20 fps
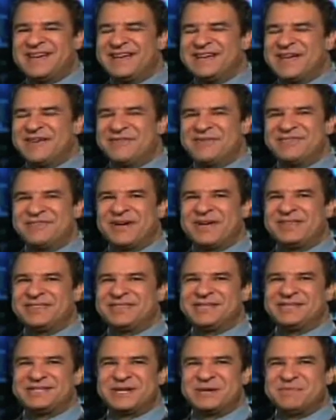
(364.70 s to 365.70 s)
never thought
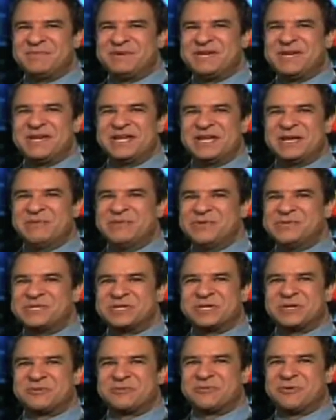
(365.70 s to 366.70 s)
that uh, beginning a
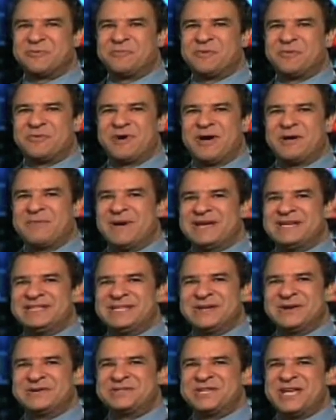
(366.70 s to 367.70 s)
music group around my
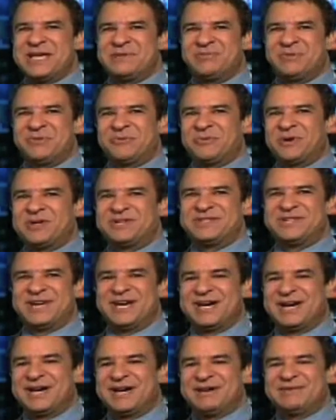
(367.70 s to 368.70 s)
dinner table would
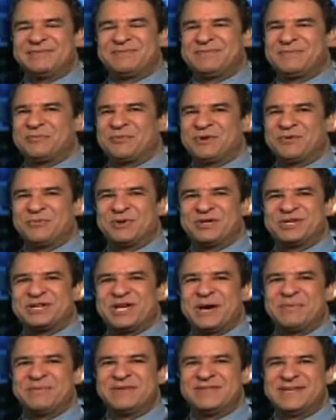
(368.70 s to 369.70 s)
uh, would, would
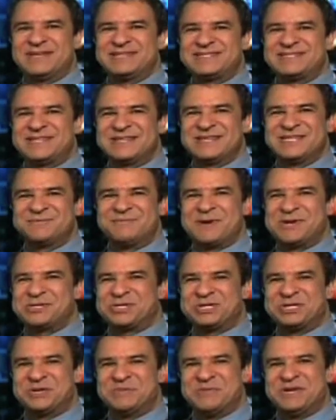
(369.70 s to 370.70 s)
come to this, and
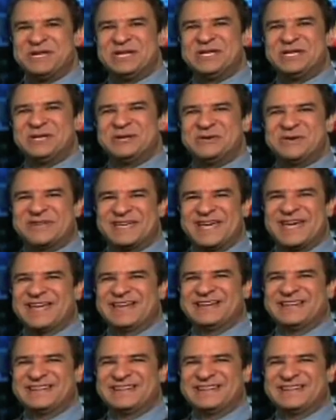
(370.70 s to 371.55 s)
especially and to meeting you again.